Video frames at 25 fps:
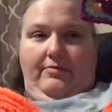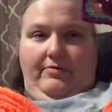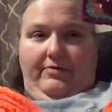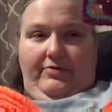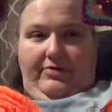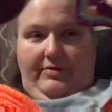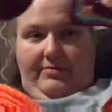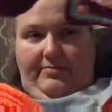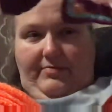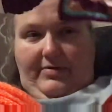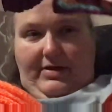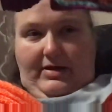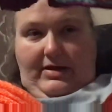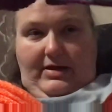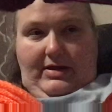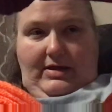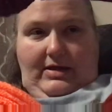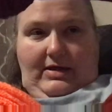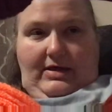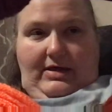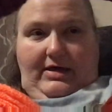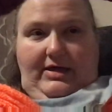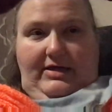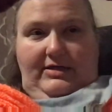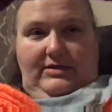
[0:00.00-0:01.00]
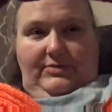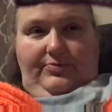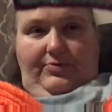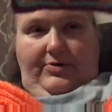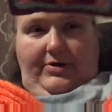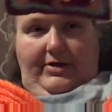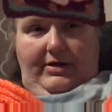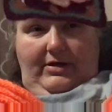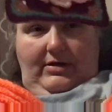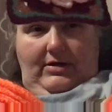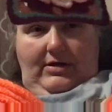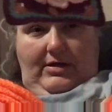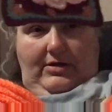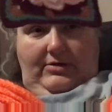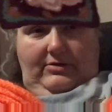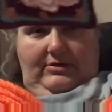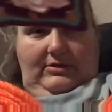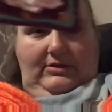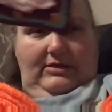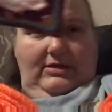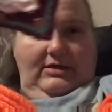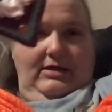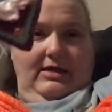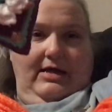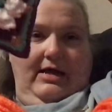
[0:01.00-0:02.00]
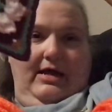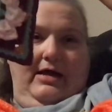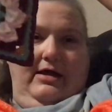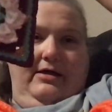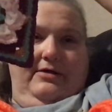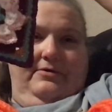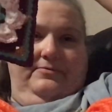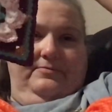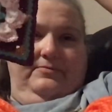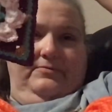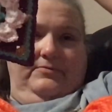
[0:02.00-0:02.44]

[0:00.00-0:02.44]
with it. But it's pretty close to that.